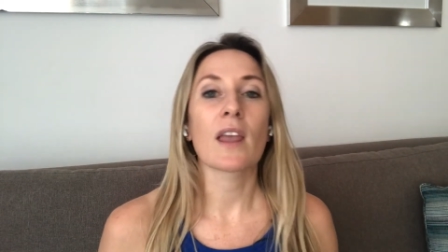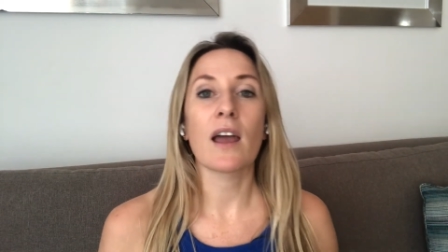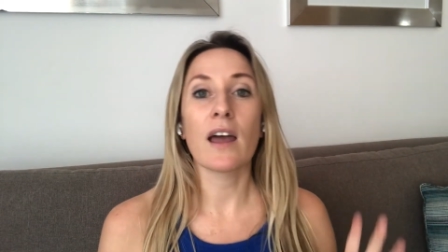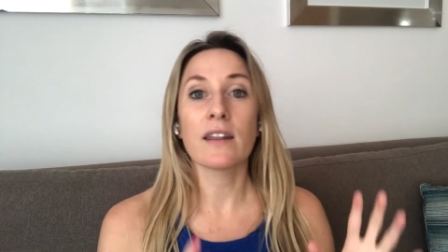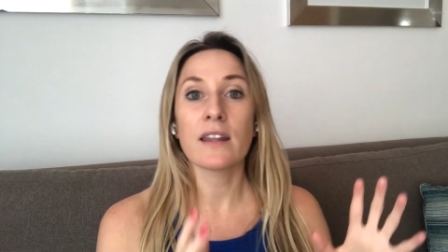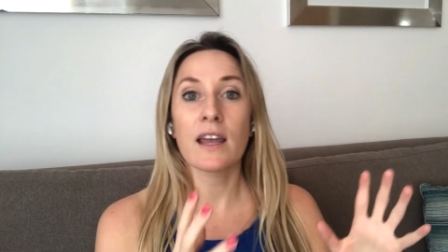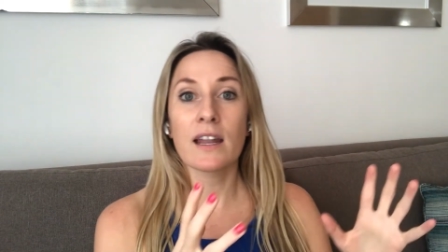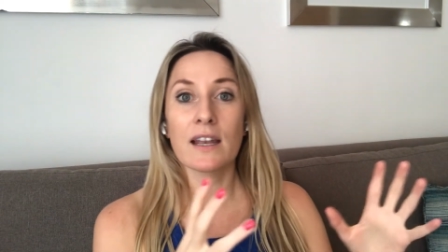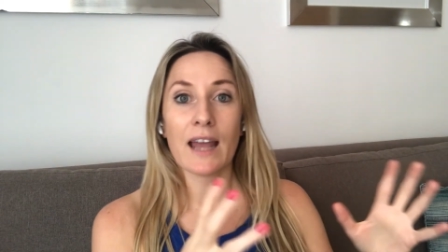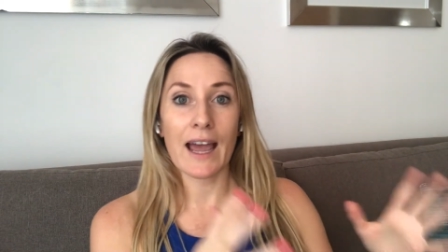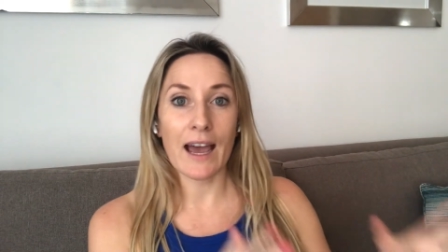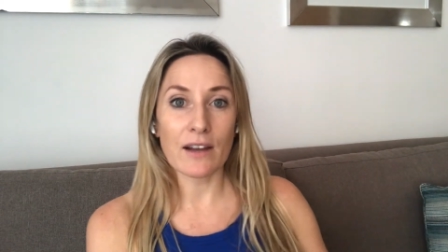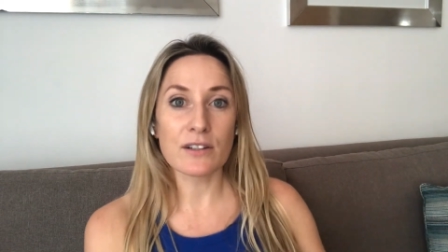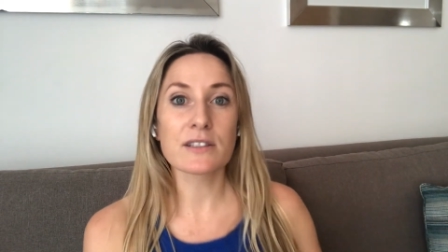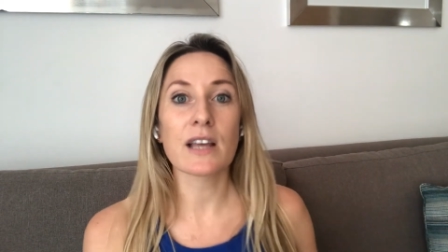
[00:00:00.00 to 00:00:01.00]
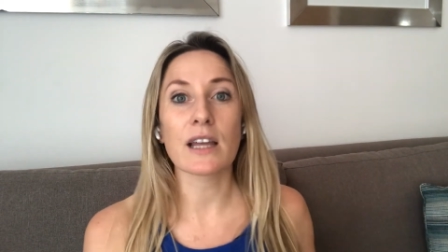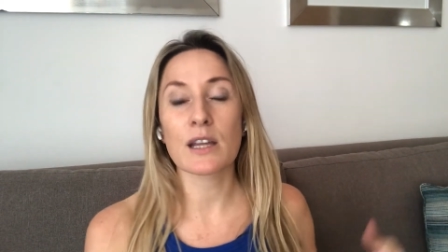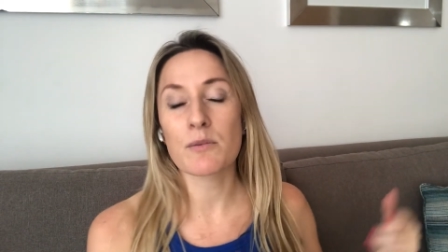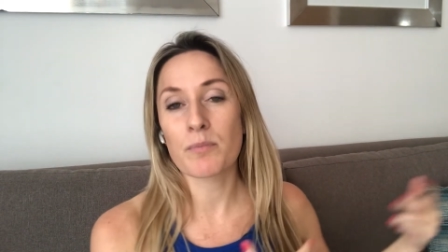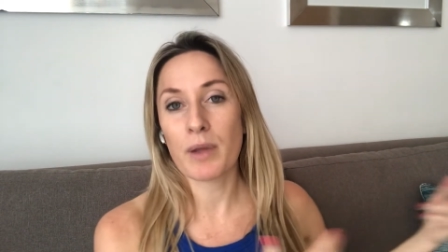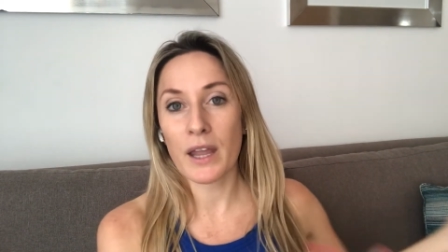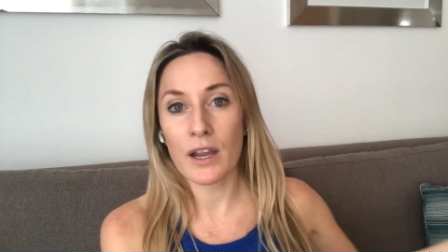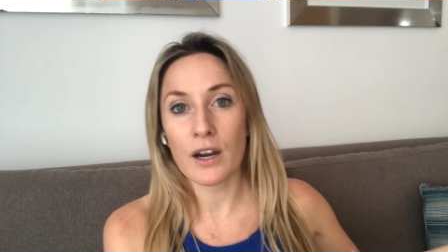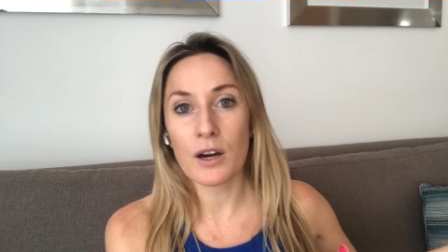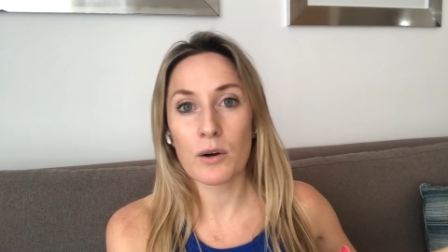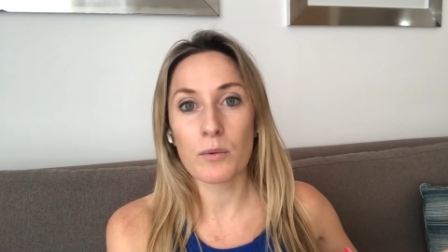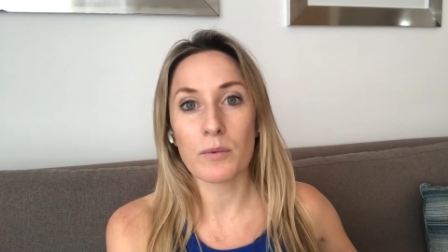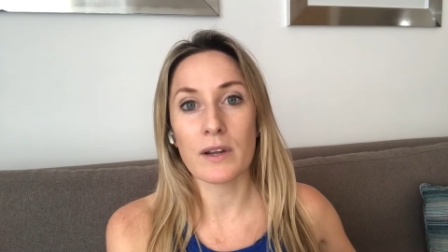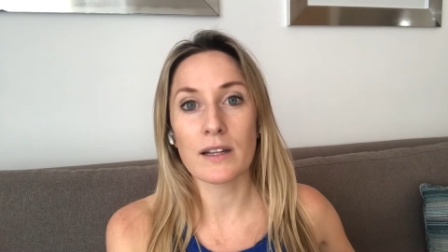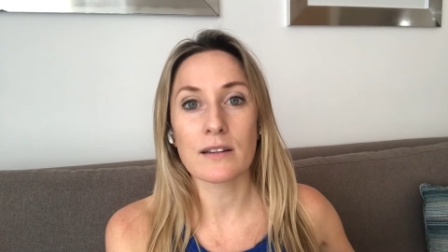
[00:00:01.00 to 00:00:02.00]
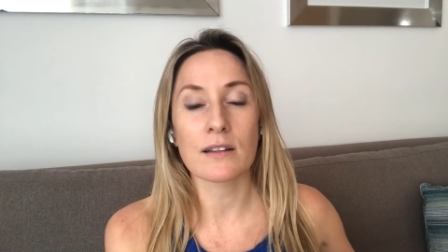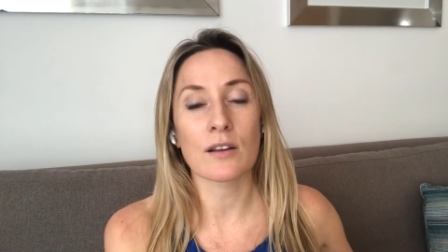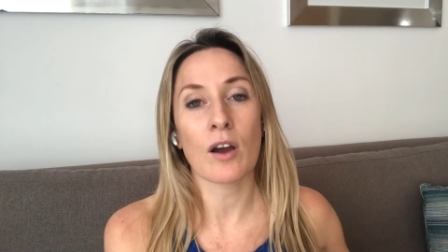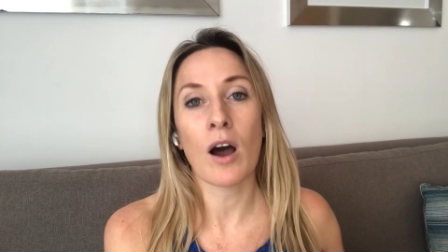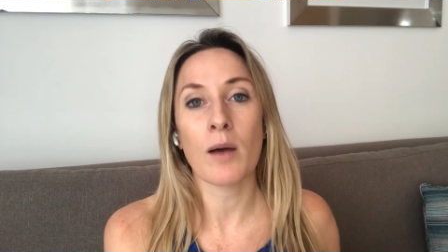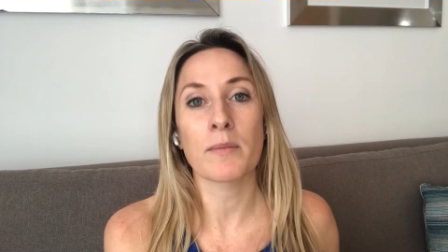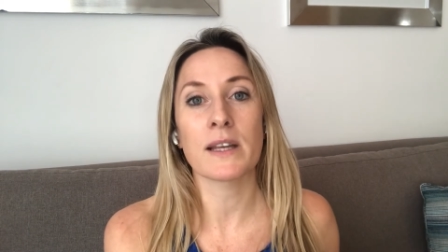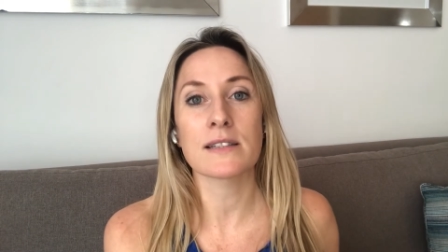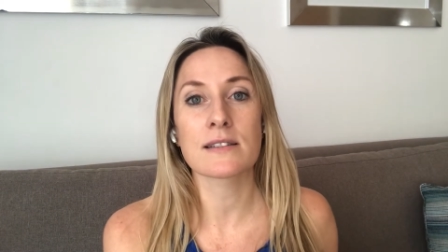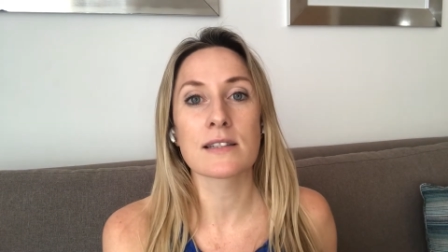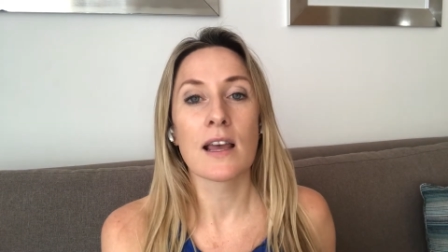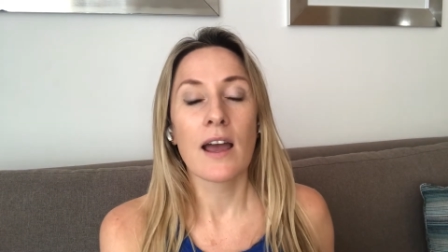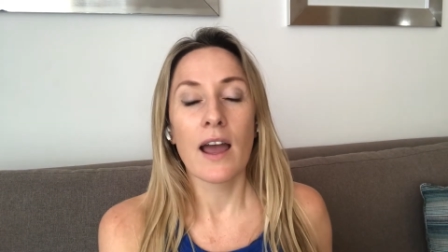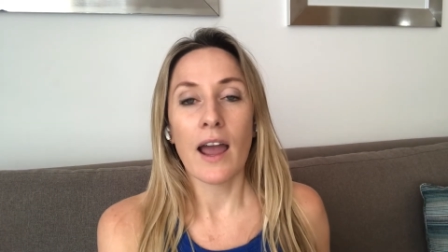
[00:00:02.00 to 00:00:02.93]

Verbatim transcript: and then how does that compare with the comments